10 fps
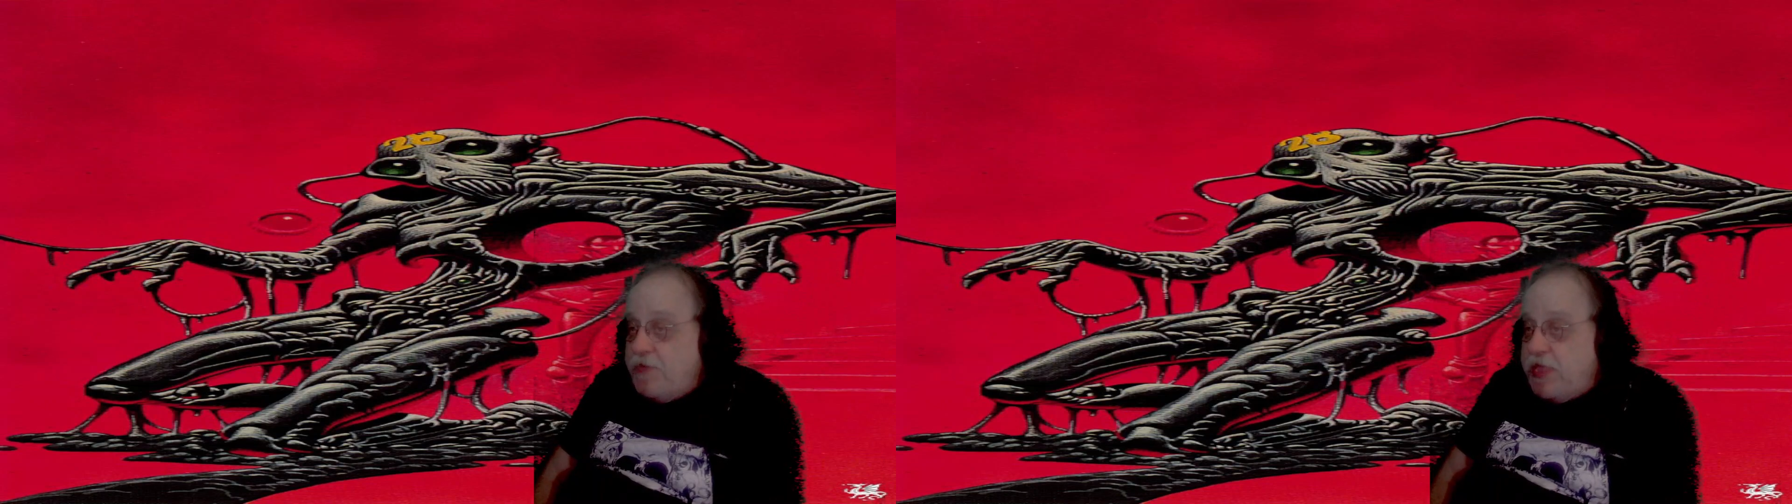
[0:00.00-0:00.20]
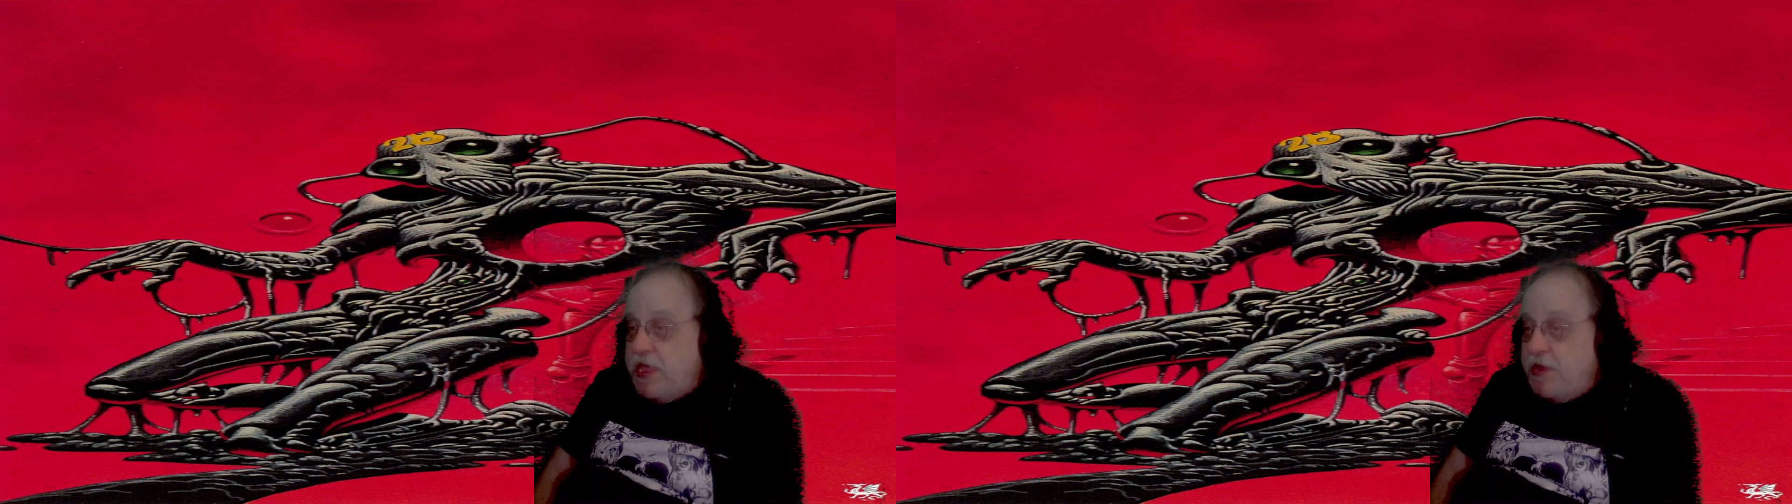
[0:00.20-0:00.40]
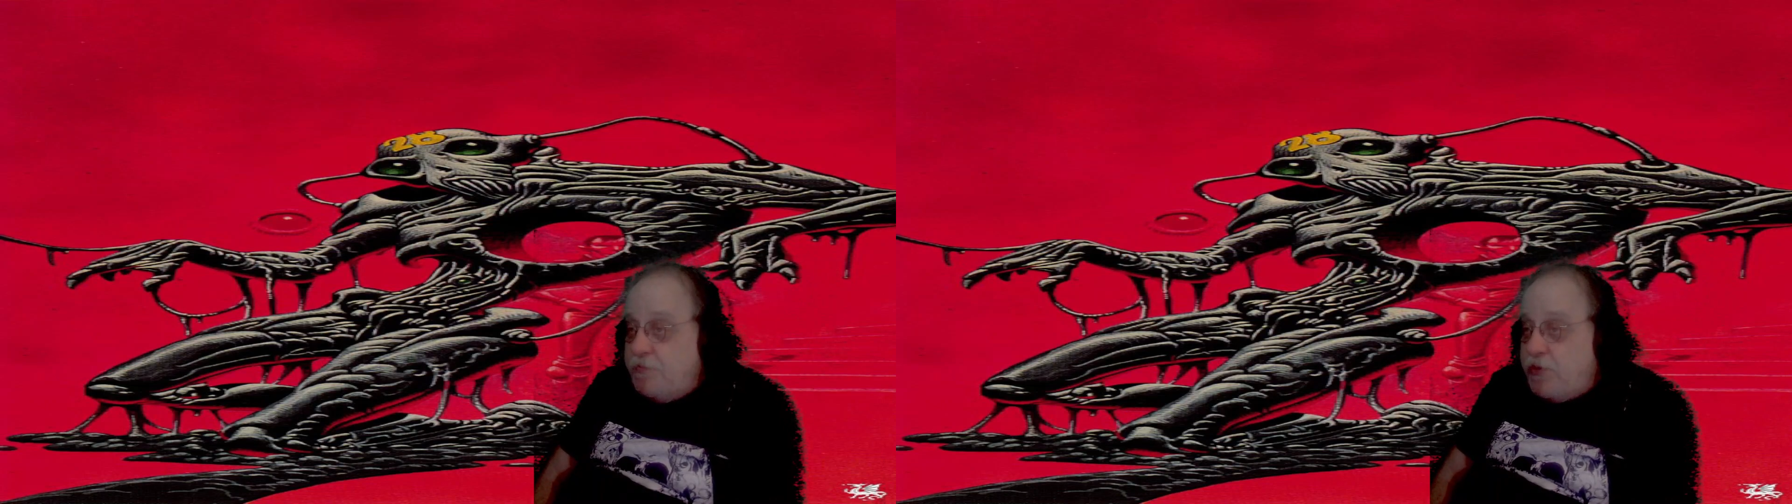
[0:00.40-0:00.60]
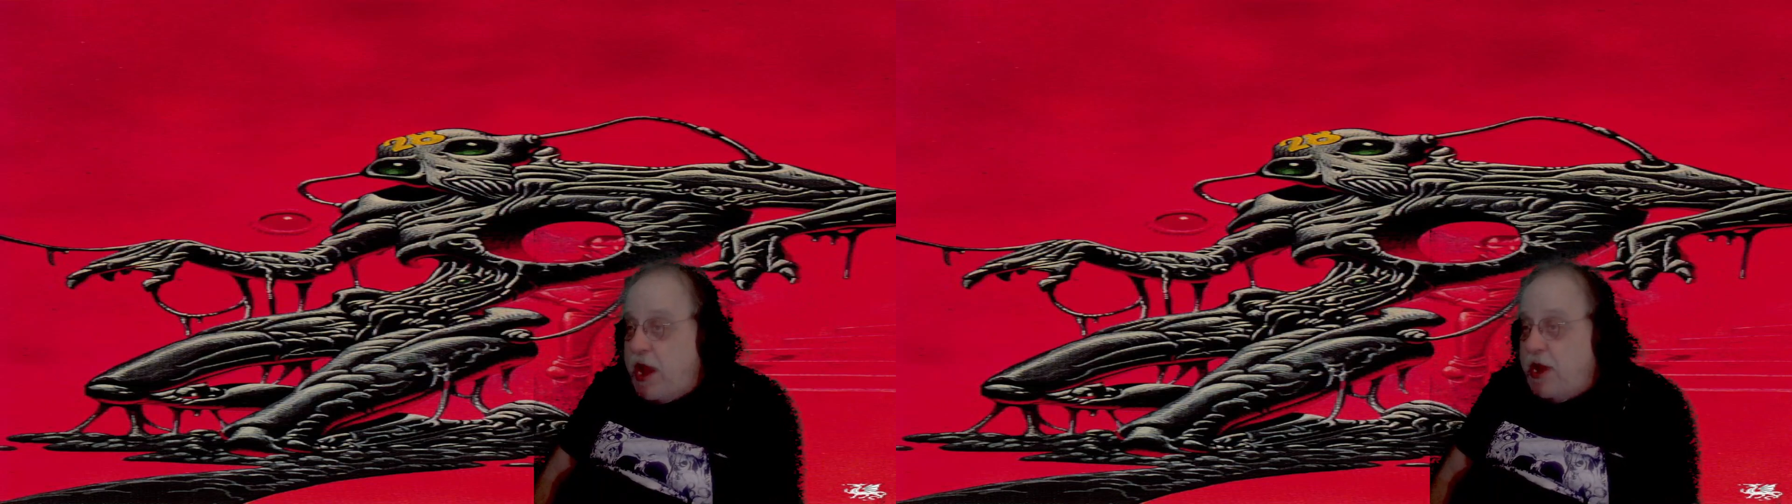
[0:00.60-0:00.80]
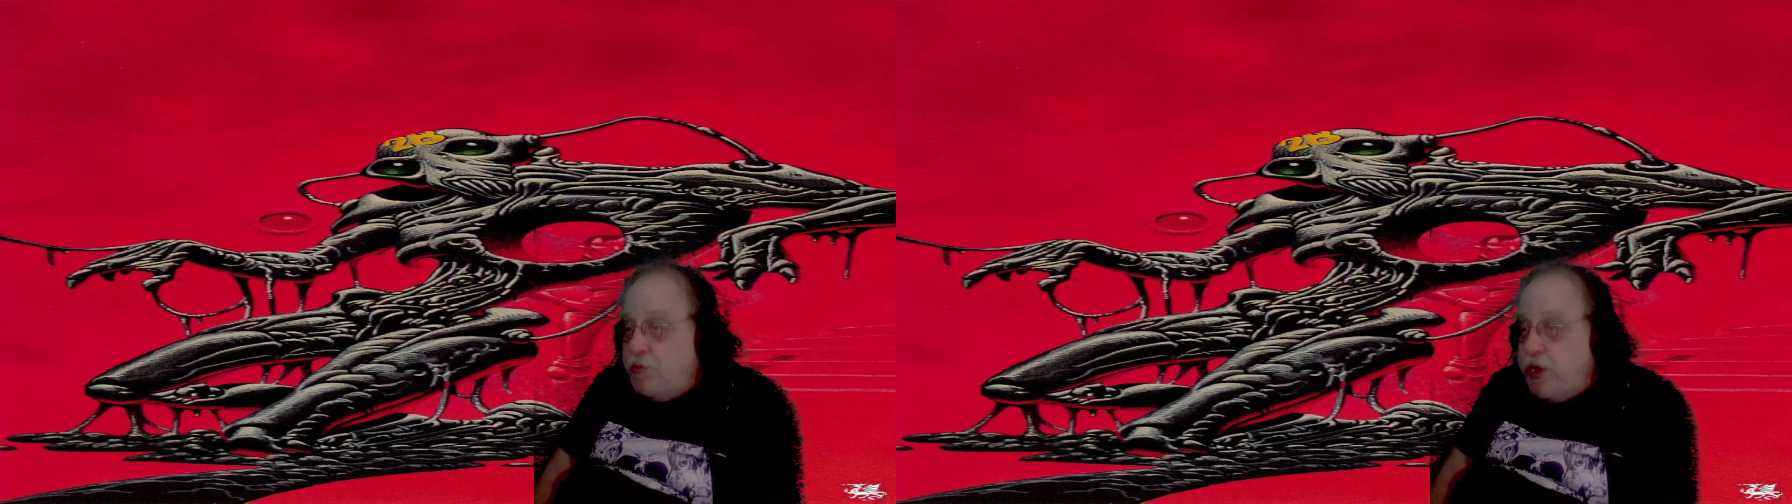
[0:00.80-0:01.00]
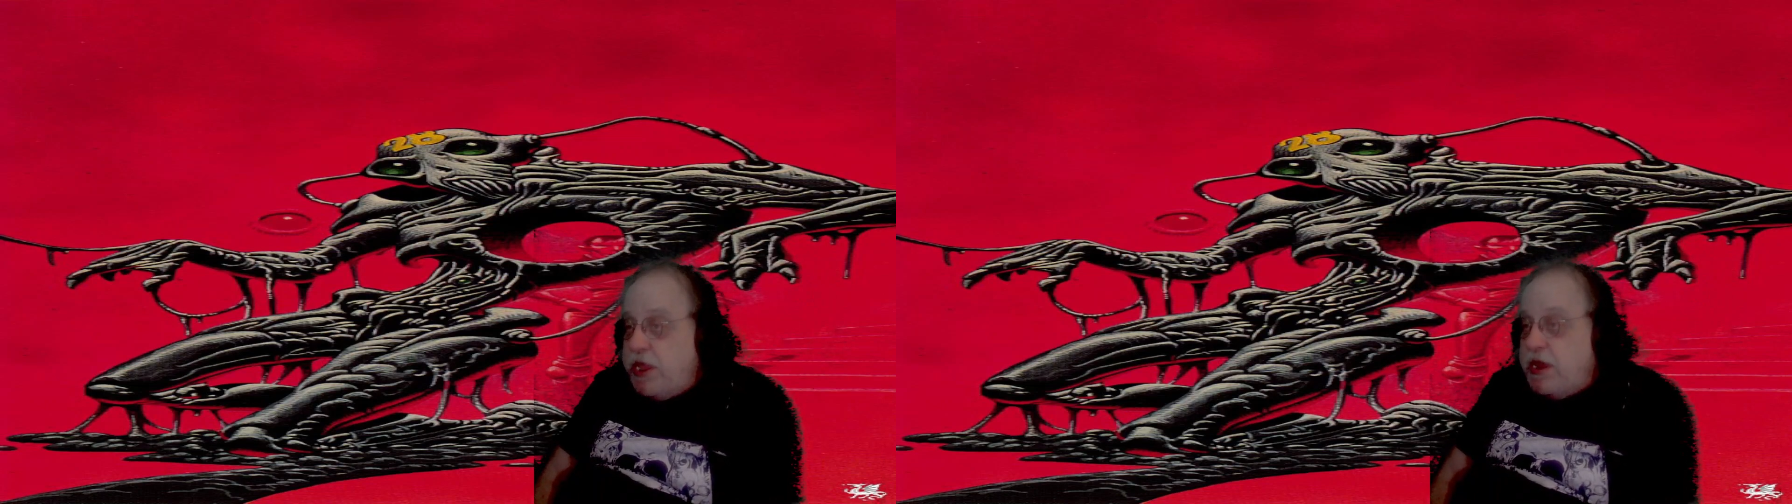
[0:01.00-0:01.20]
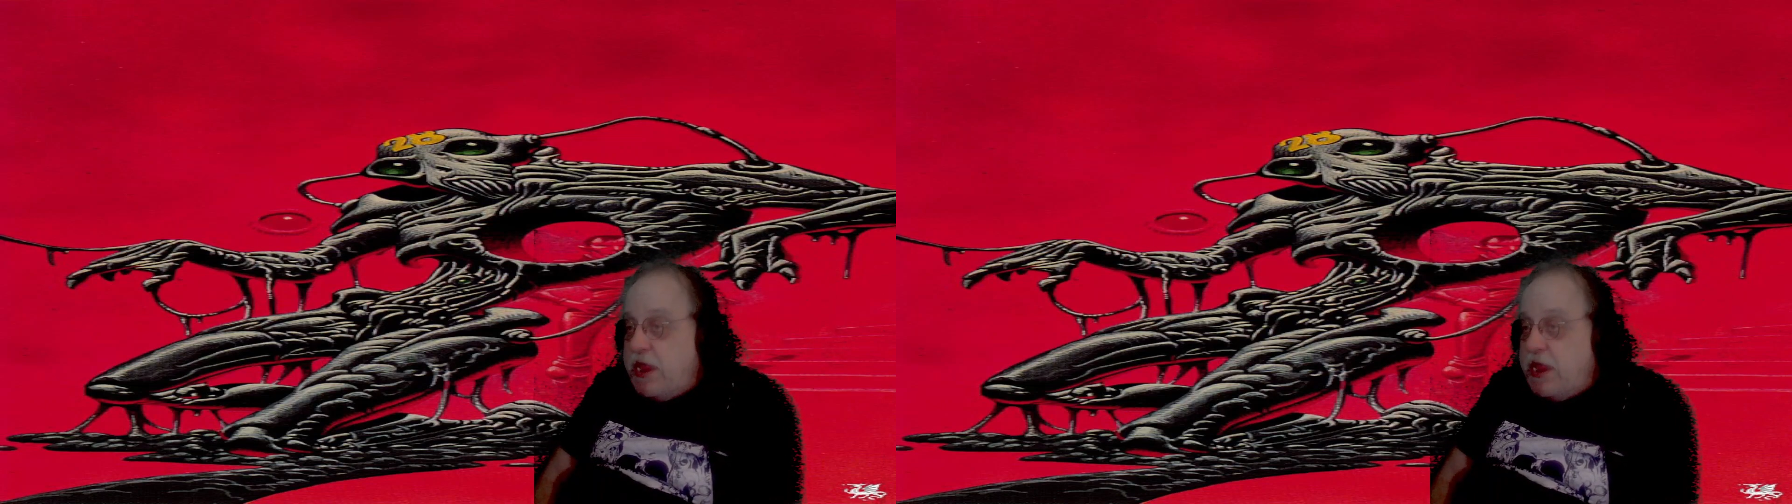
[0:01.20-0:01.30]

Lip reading: Again, Brian Regan